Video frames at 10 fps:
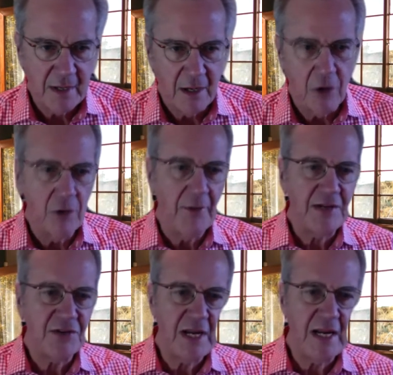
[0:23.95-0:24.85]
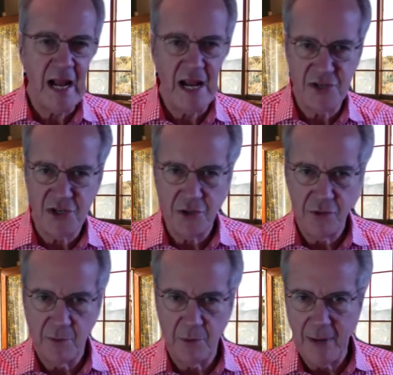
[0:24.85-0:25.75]
although they say it has to do
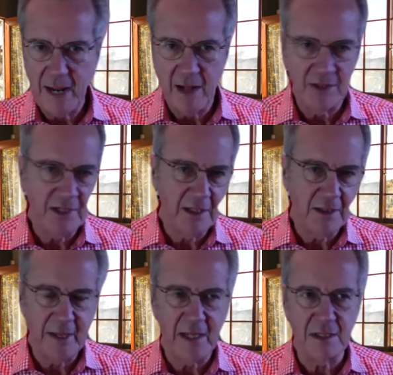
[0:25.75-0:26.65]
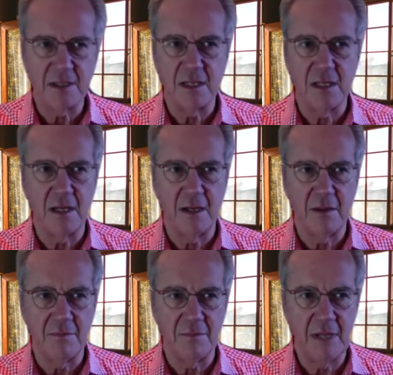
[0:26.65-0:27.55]
with morality about
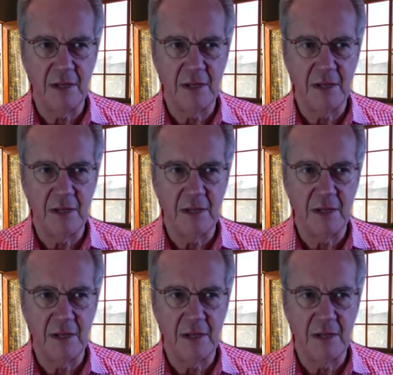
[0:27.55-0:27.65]
um,